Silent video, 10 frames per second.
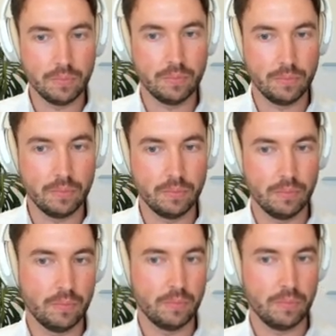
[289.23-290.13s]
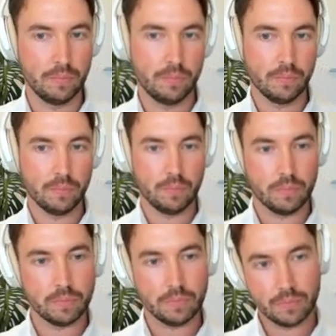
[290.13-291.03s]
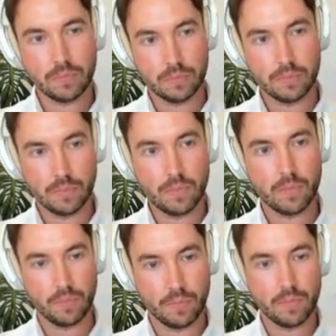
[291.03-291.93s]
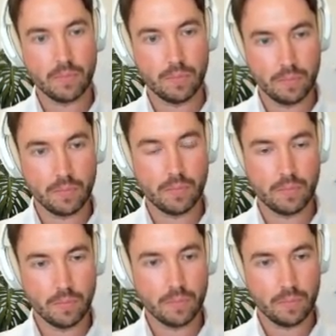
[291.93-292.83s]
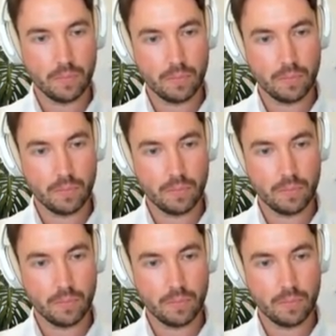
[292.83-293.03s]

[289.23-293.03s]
The person shown says nothing.